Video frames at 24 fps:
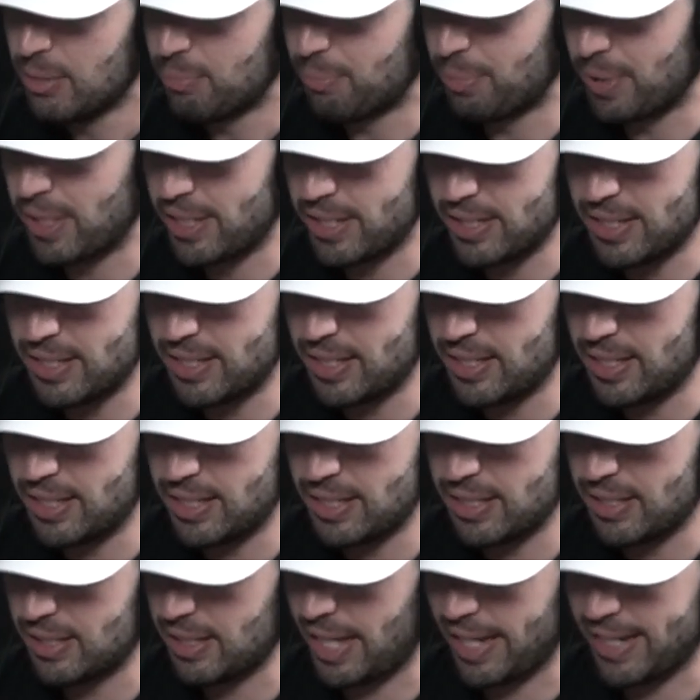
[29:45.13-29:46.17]
But
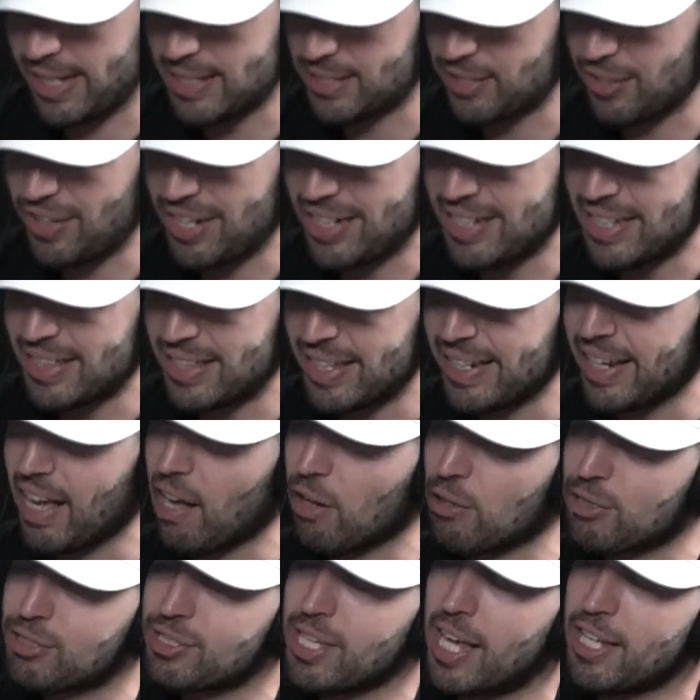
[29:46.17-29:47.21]
like, is there anything
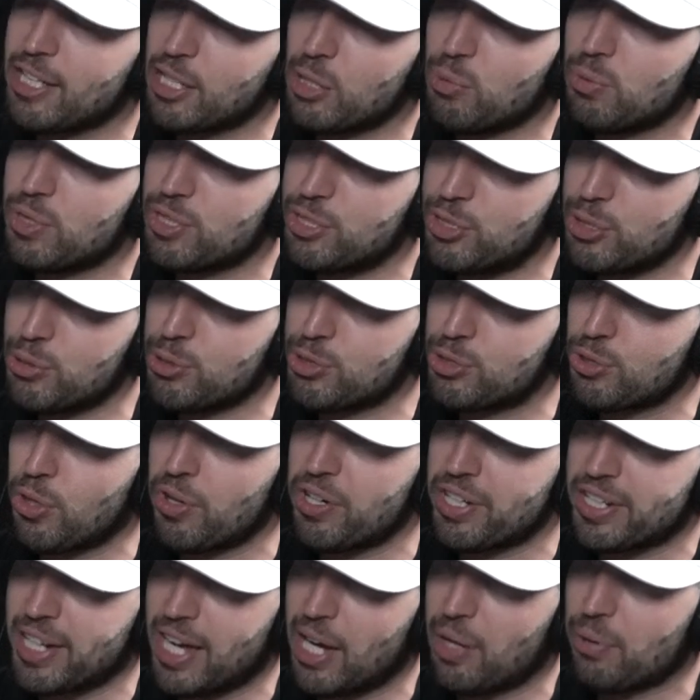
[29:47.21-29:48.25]
else that you would do
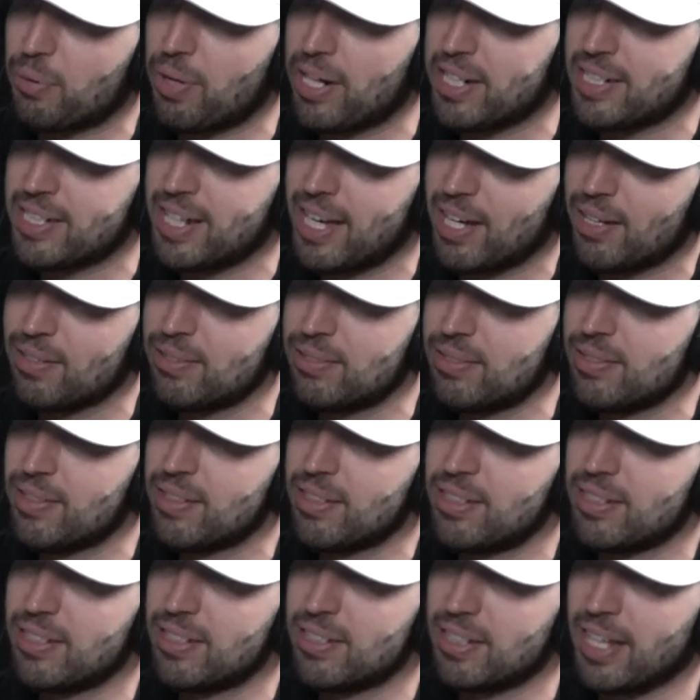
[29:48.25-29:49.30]
starting out right now?
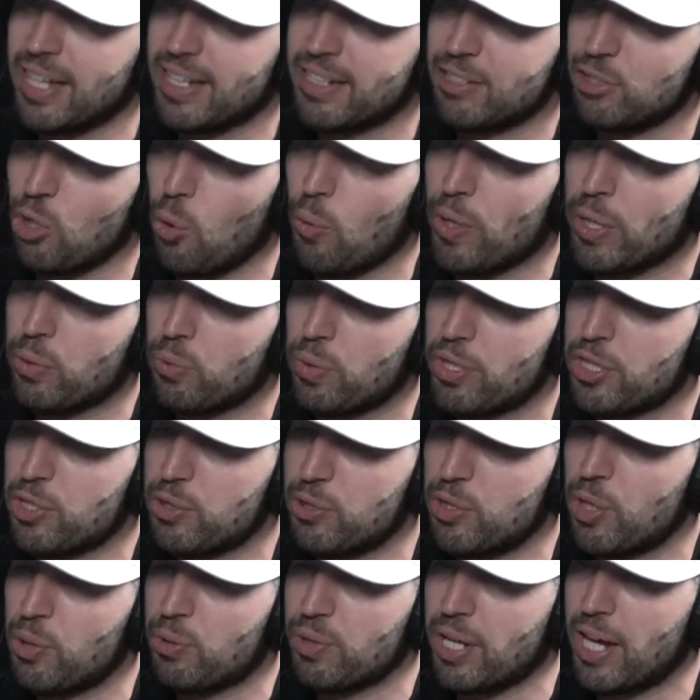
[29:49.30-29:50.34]
Like knowing what you
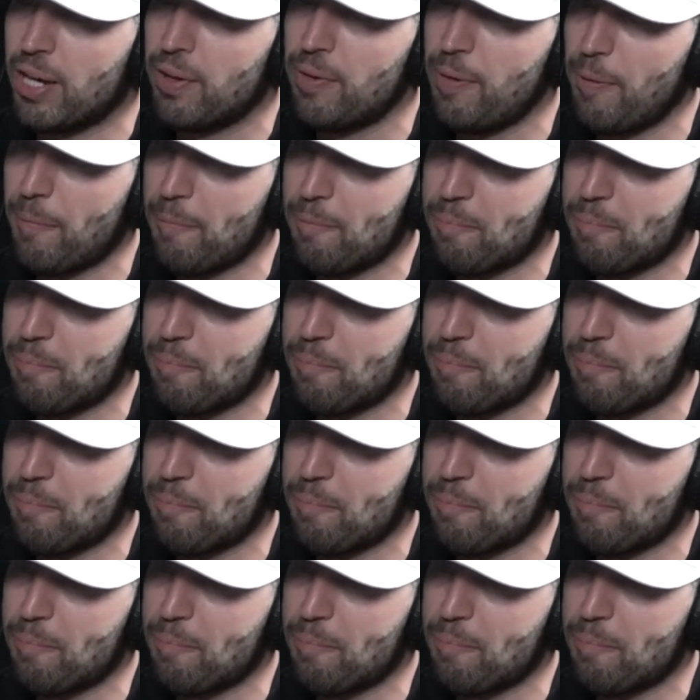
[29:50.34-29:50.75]
know now?